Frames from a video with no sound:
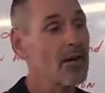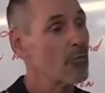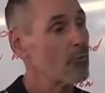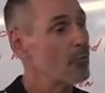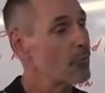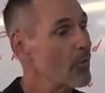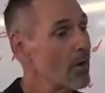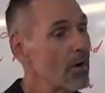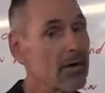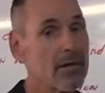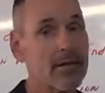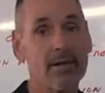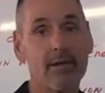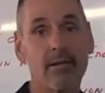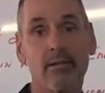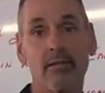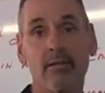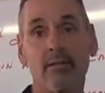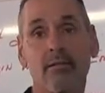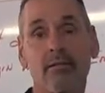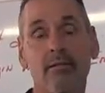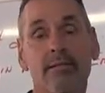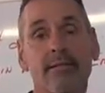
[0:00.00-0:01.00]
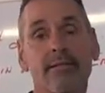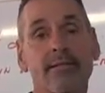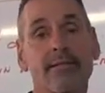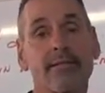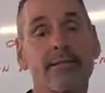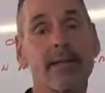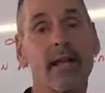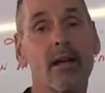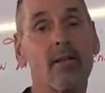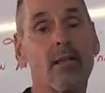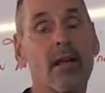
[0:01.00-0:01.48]
run and
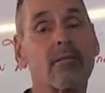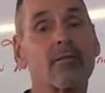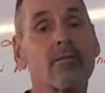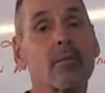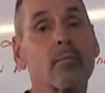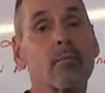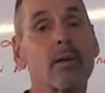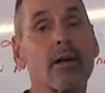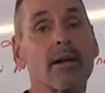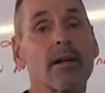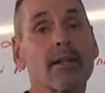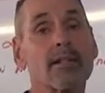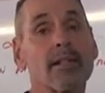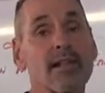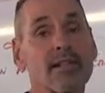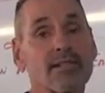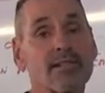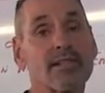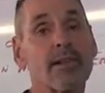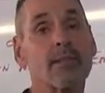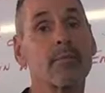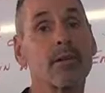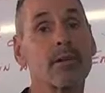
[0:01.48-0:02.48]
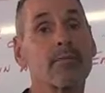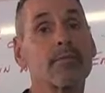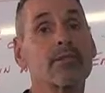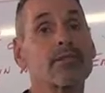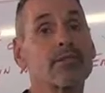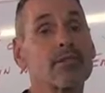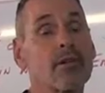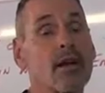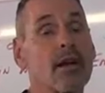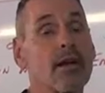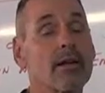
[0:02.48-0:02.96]
tell everybody that somebody was
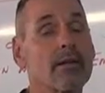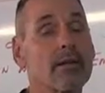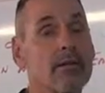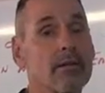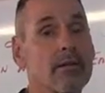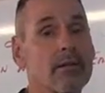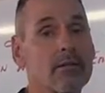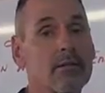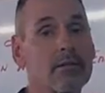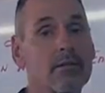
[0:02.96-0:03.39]
trying to